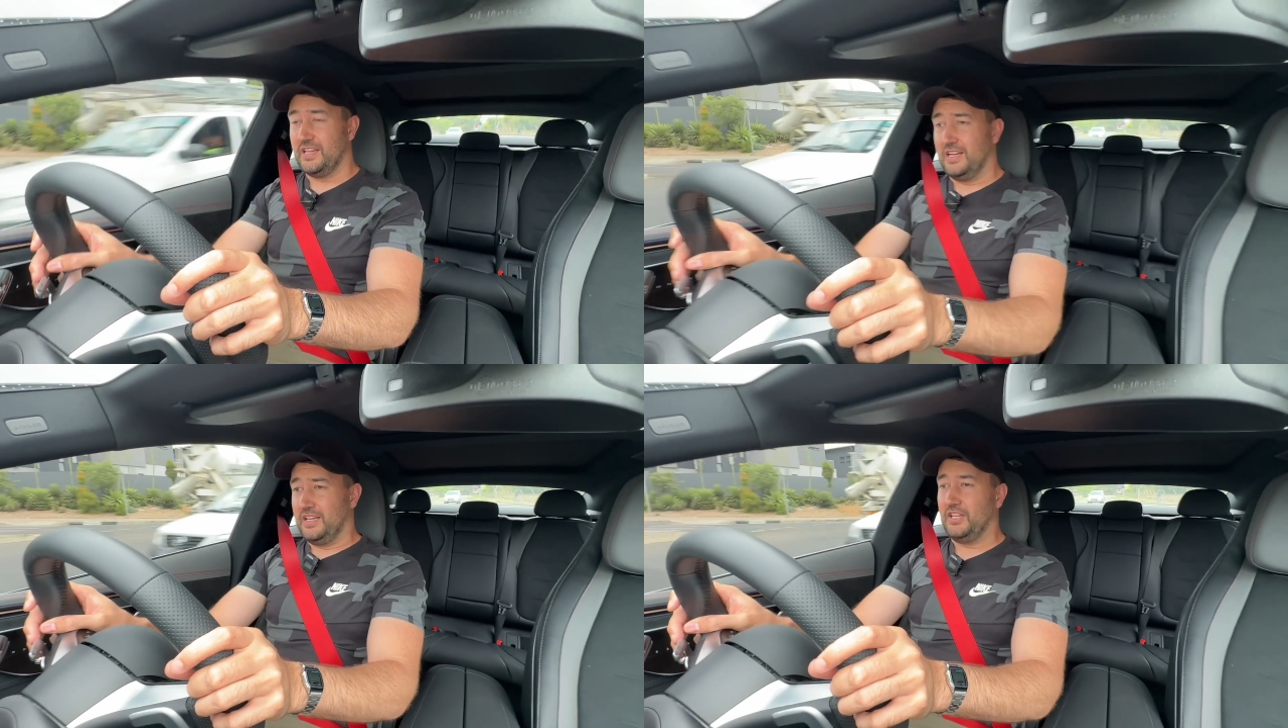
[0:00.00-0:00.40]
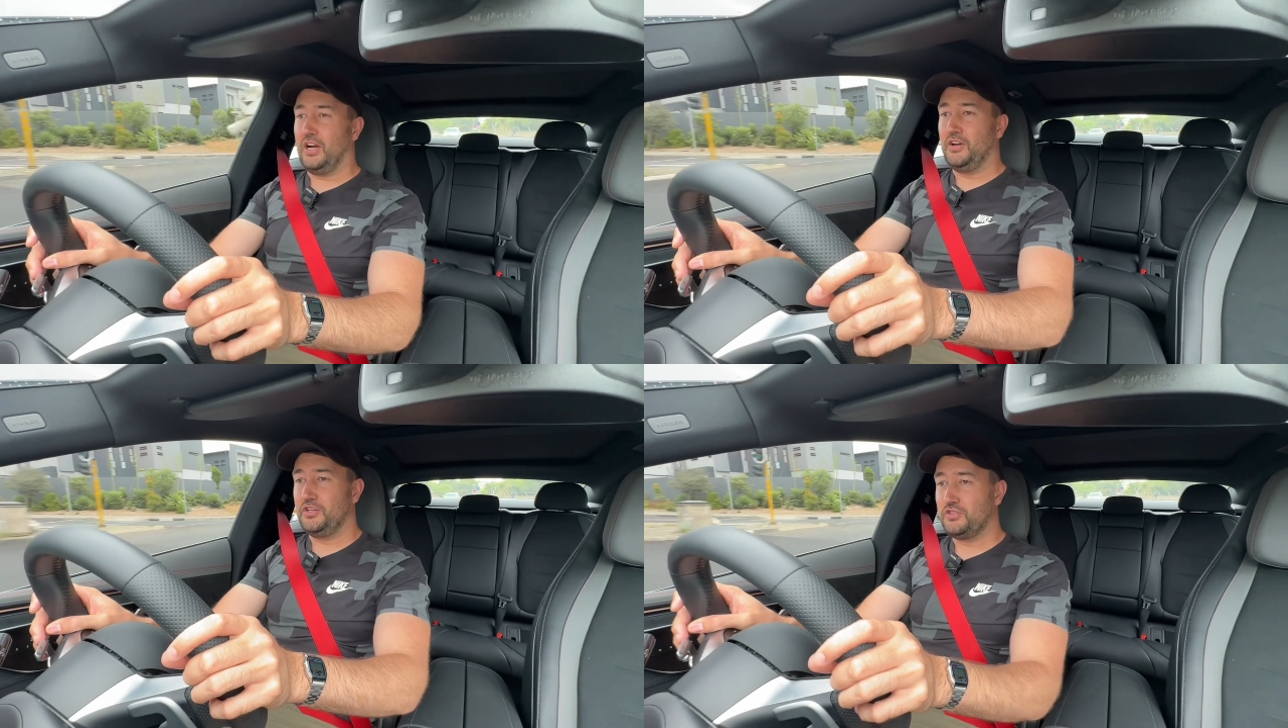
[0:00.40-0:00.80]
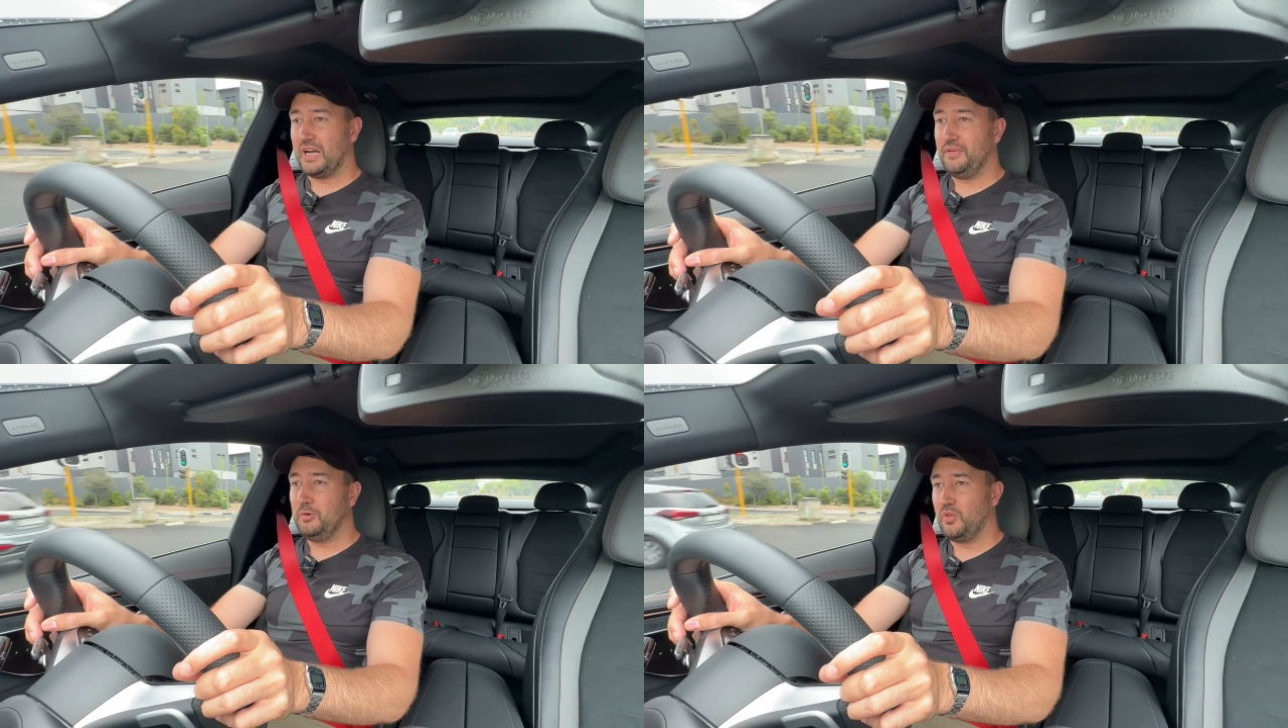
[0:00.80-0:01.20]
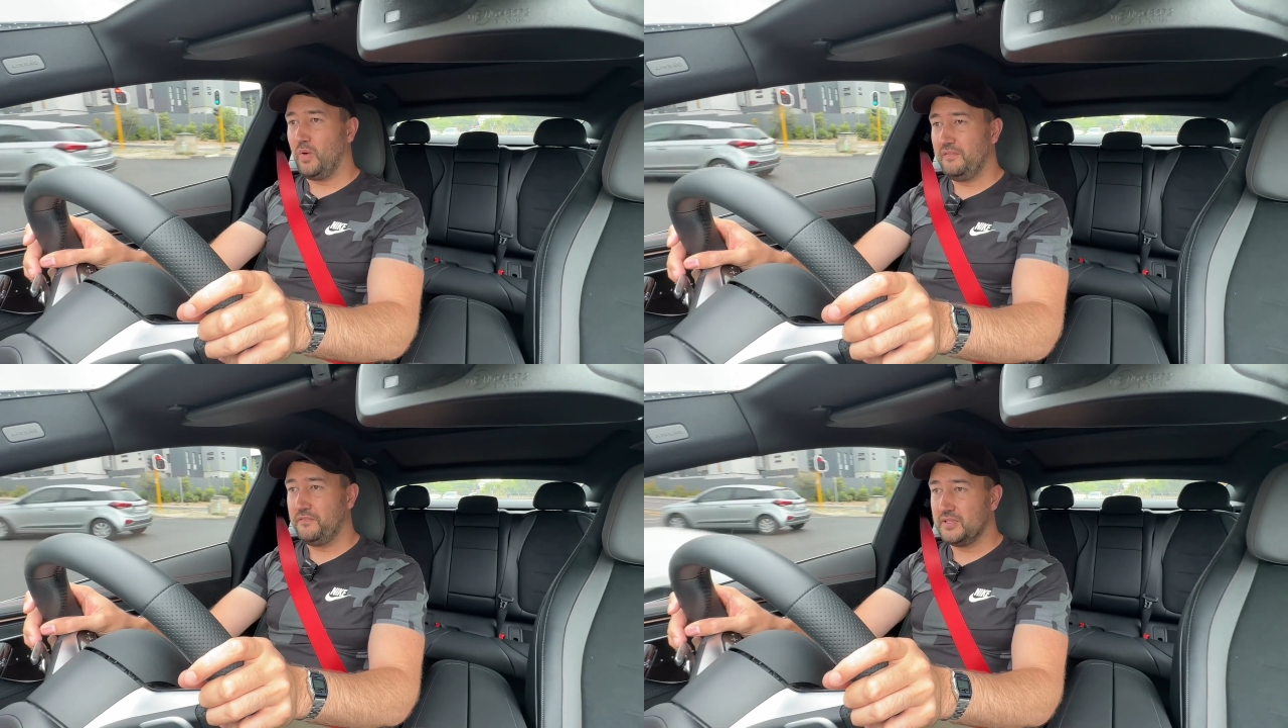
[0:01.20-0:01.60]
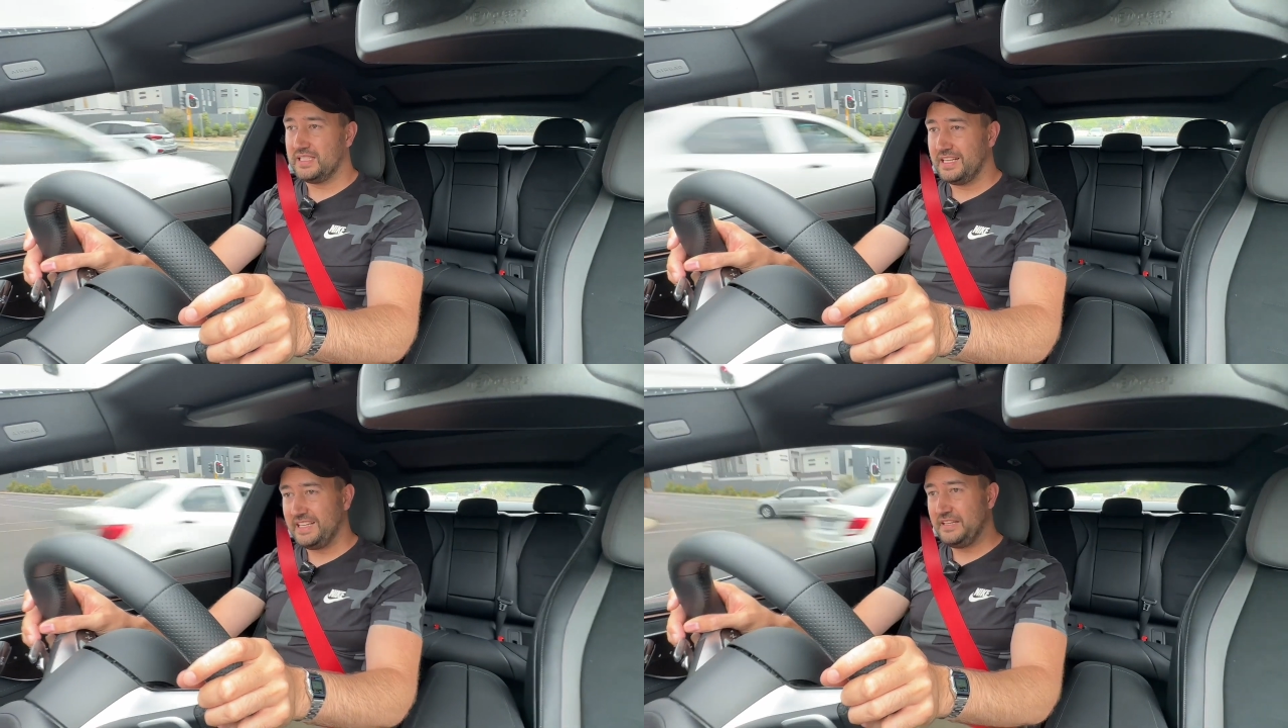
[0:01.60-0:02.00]
yeah, driving with one foot in
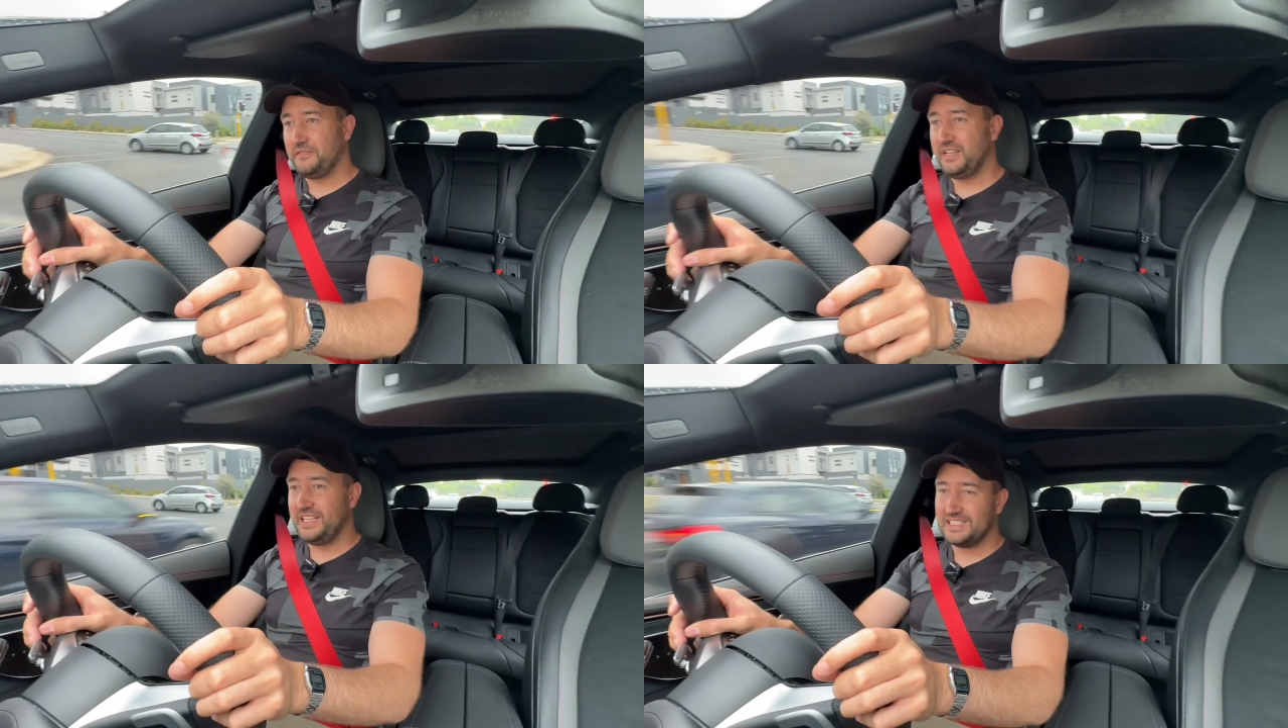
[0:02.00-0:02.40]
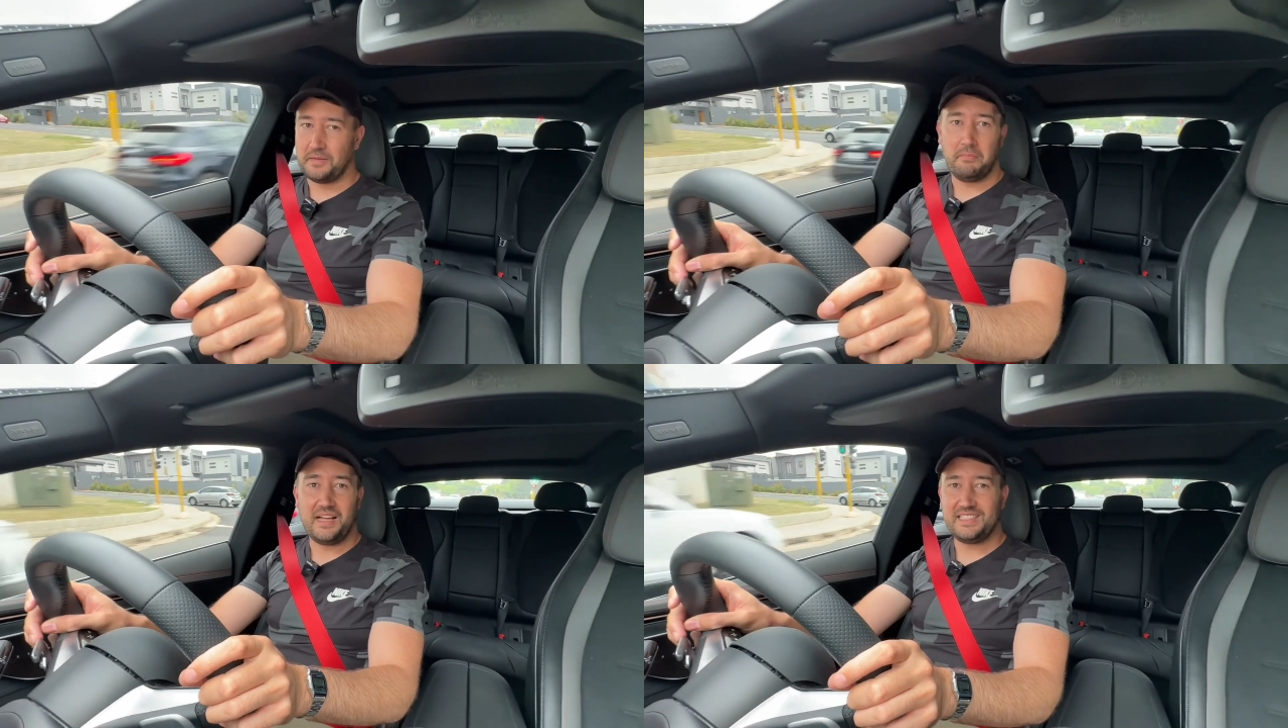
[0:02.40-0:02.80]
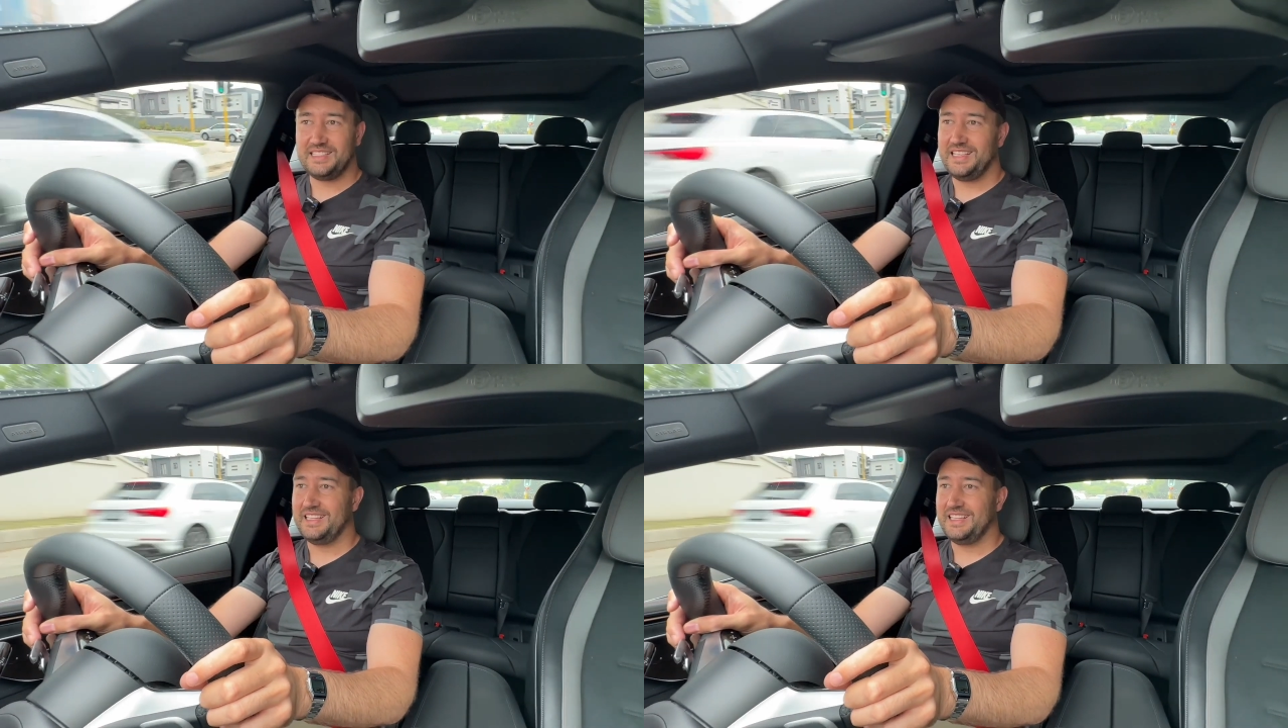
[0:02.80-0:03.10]
an EV is a must.